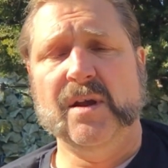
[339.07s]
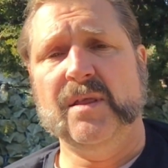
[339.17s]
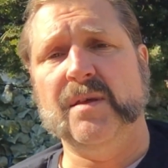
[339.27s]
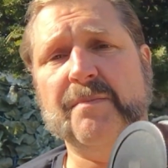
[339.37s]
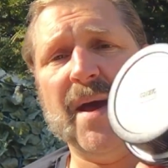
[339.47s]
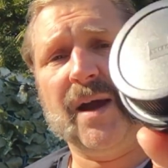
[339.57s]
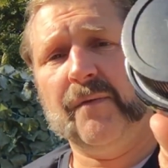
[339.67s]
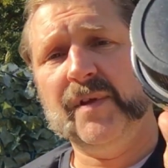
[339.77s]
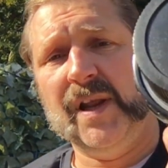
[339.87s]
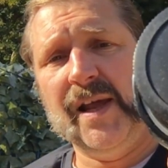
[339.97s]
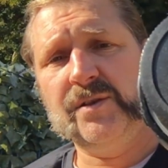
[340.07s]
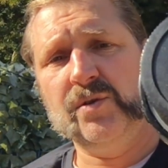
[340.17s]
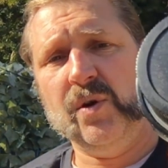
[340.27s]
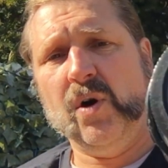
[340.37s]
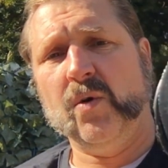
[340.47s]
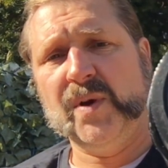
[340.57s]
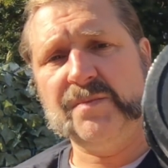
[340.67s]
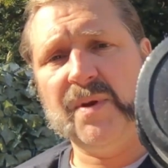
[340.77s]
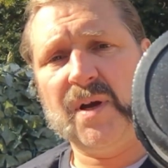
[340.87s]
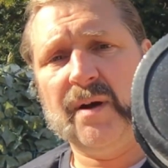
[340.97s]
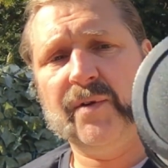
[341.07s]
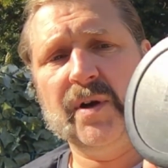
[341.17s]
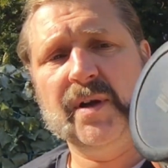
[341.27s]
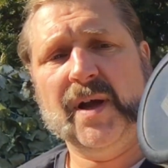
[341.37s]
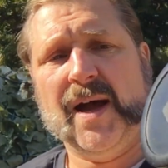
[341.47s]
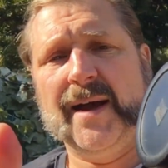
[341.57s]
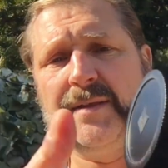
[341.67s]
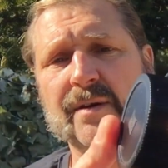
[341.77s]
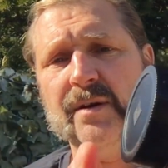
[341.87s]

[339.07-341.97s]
the back of the lens should always be covered, either